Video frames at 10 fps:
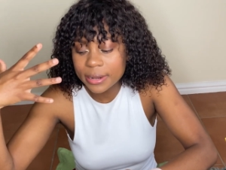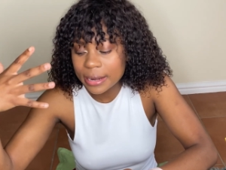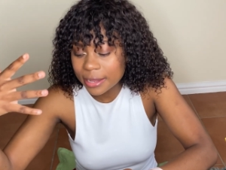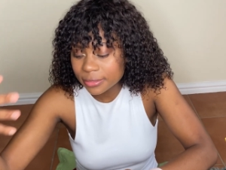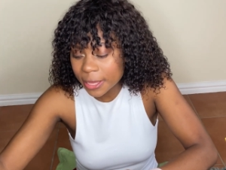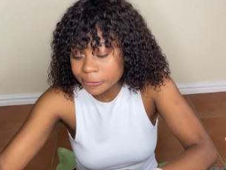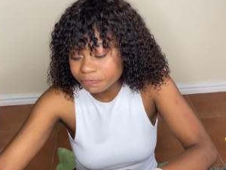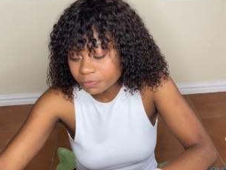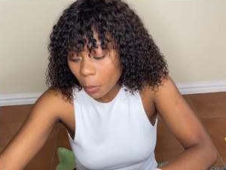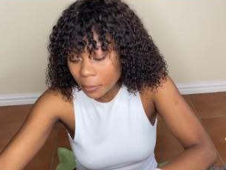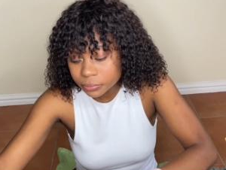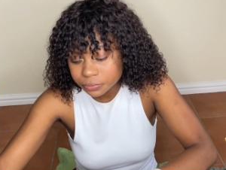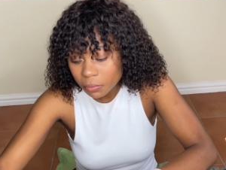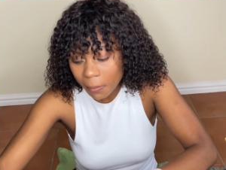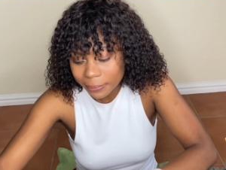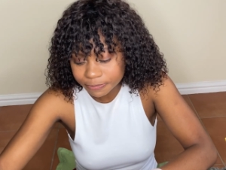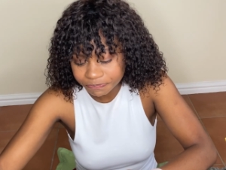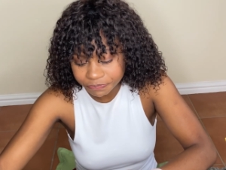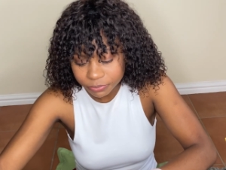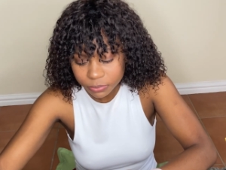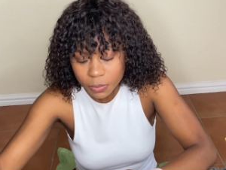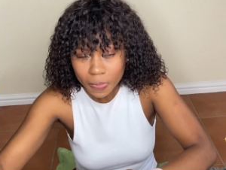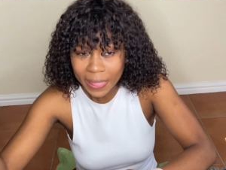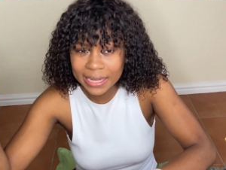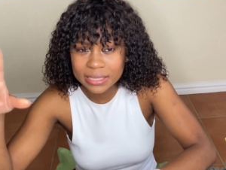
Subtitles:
I like that I